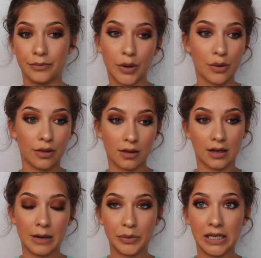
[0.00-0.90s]
both
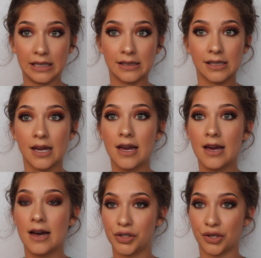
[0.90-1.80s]
companies
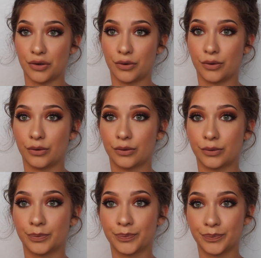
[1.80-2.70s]

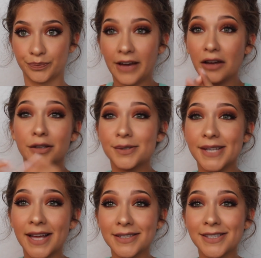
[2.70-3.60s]
do value
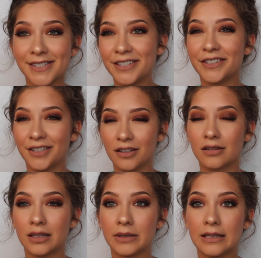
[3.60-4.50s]
sets, you know
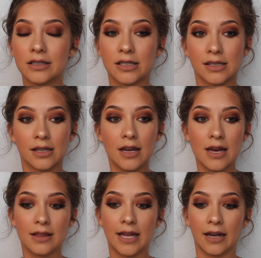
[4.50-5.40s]
what I mean? Just
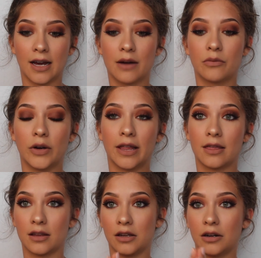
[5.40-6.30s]
that come
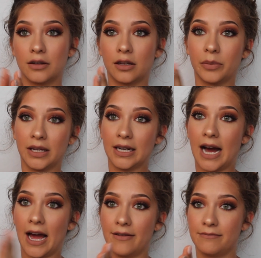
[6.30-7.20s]
with, you know, there'll be an
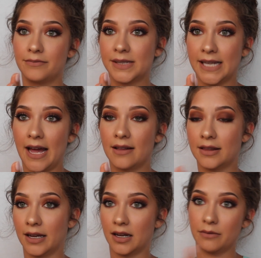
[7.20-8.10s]
eye set
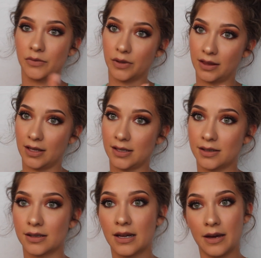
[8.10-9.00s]
that comes with
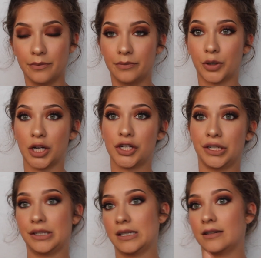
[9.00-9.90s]
these
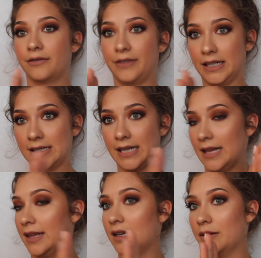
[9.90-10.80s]
brushes and a face
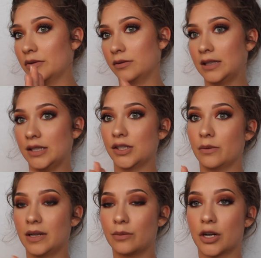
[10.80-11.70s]
set that comes with this so
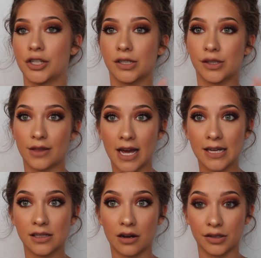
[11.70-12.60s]
many brushes. So
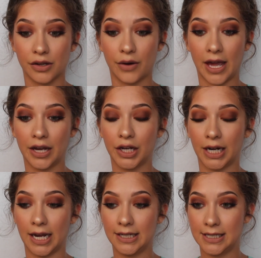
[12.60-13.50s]
that is also a
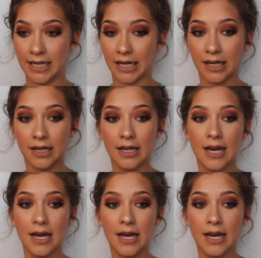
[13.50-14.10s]
good idea.